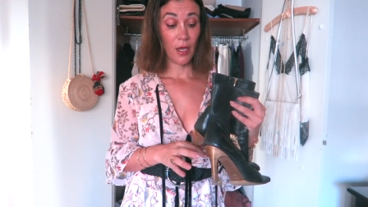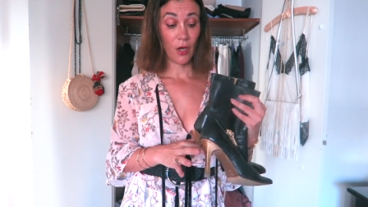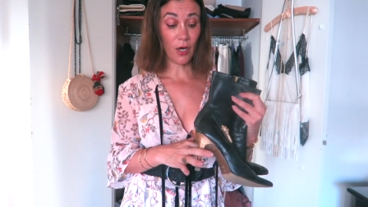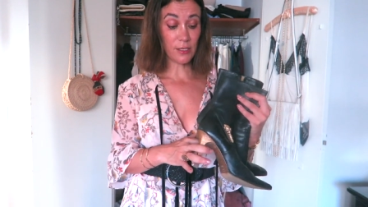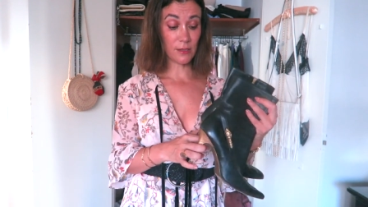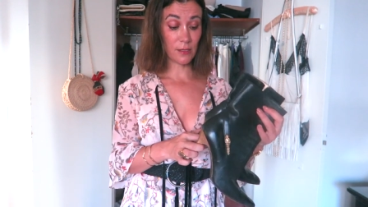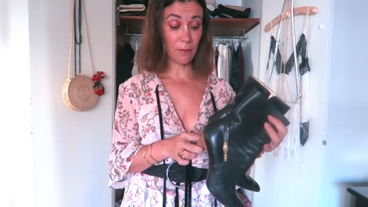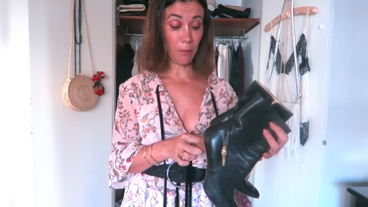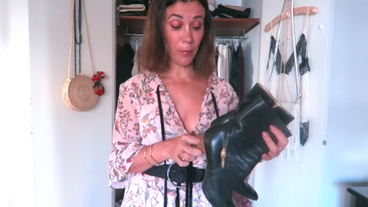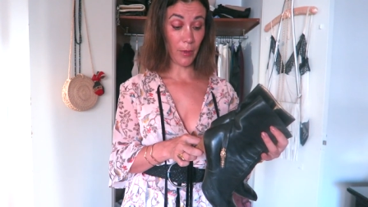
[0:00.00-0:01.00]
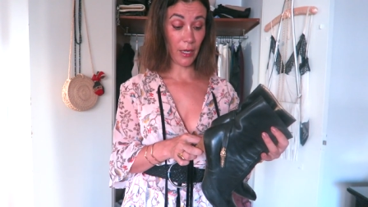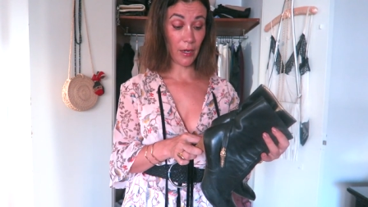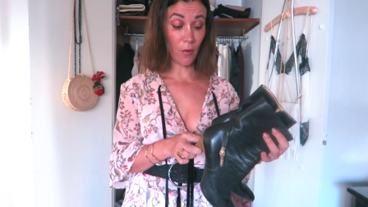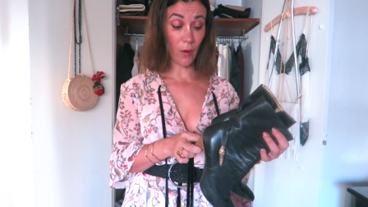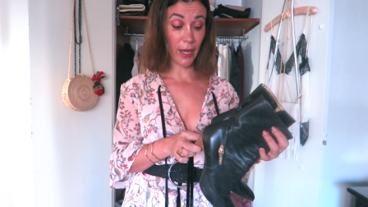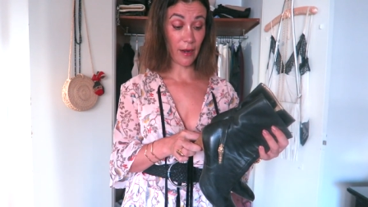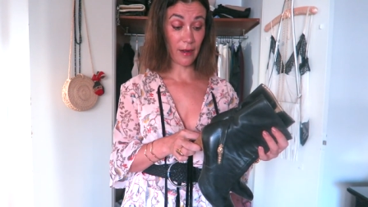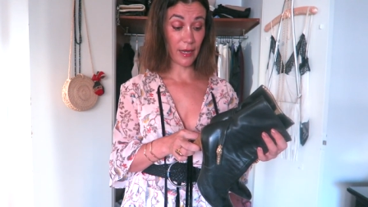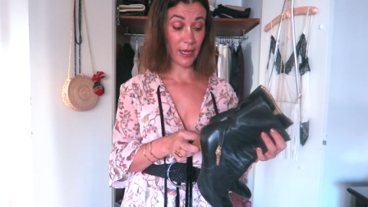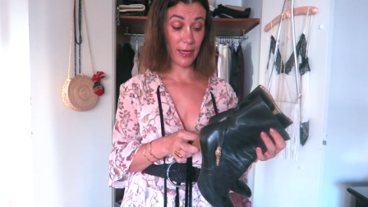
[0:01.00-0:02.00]
cost per
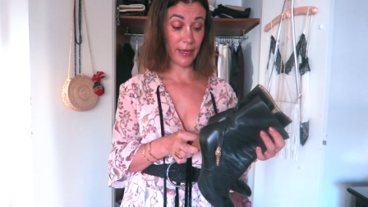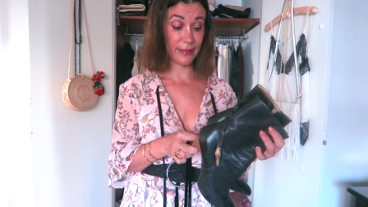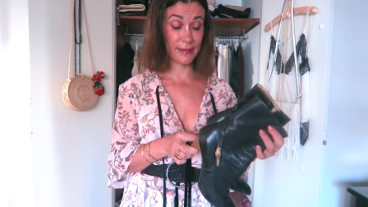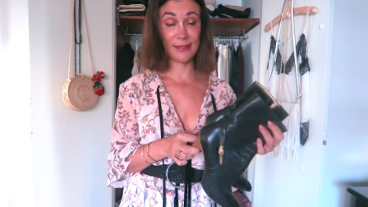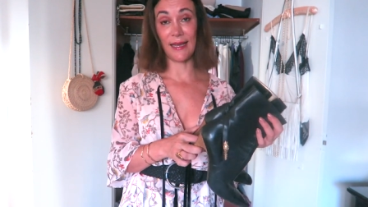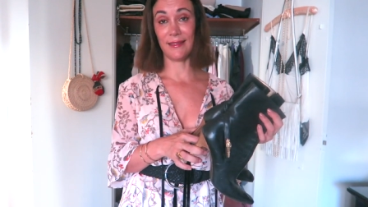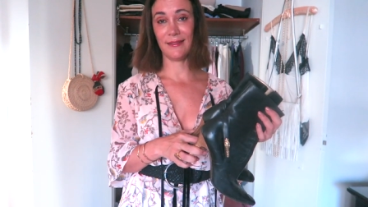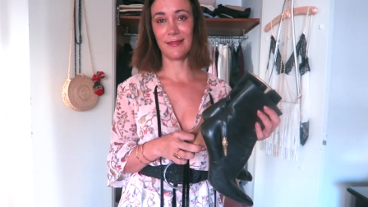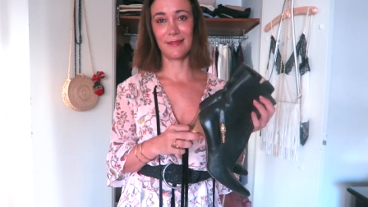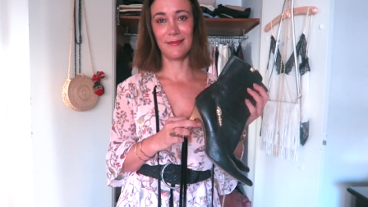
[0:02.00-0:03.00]
wear is cents